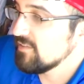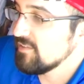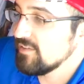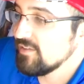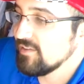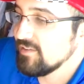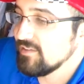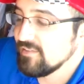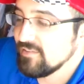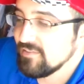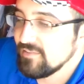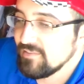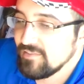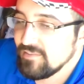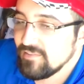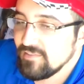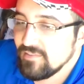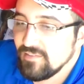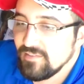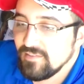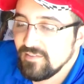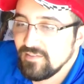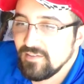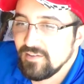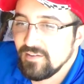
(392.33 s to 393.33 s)
is
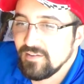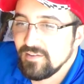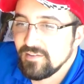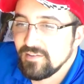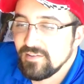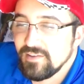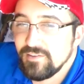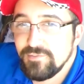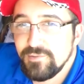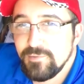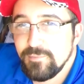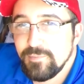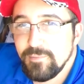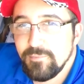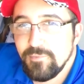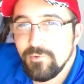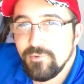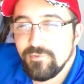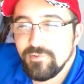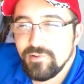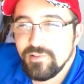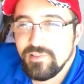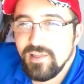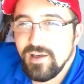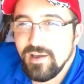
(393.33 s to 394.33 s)
gives you a bit more
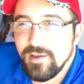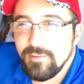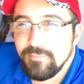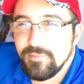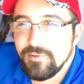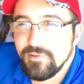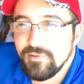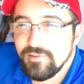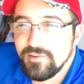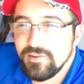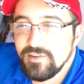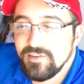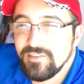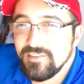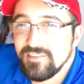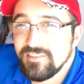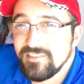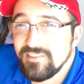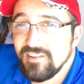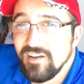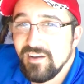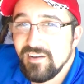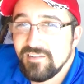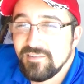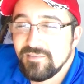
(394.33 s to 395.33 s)
reliability. The
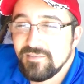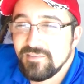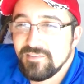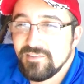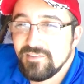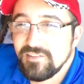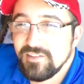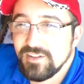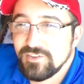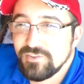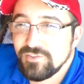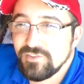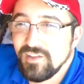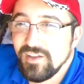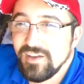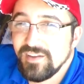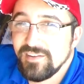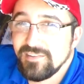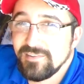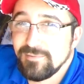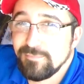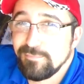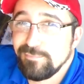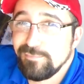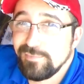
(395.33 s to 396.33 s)
stock clutch line
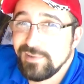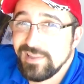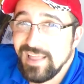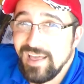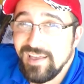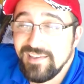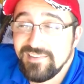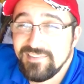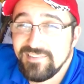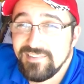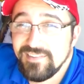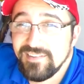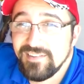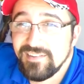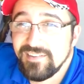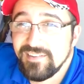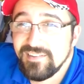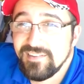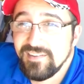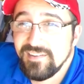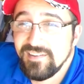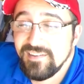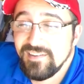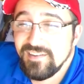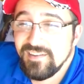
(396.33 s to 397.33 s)
is plastic
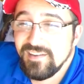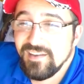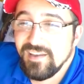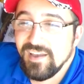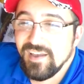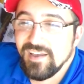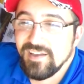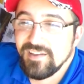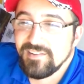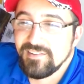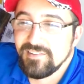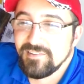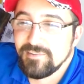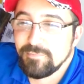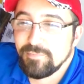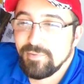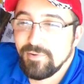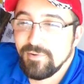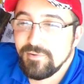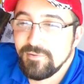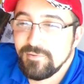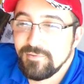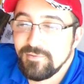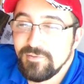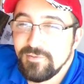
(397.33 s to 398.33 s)
and is
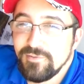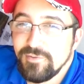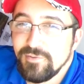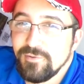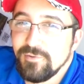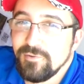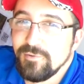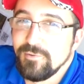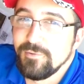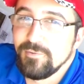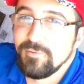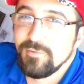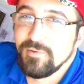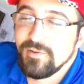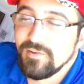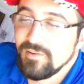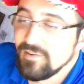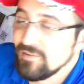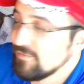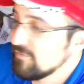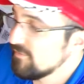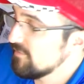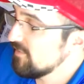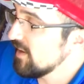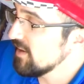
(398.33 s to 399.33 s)
prone to
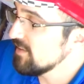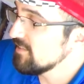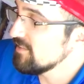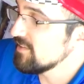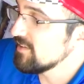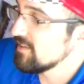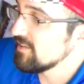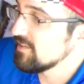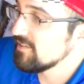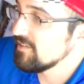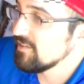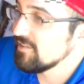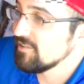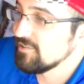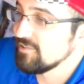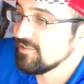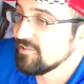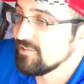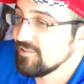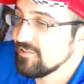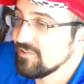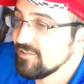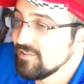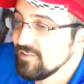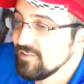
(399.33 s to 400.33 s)
failing under,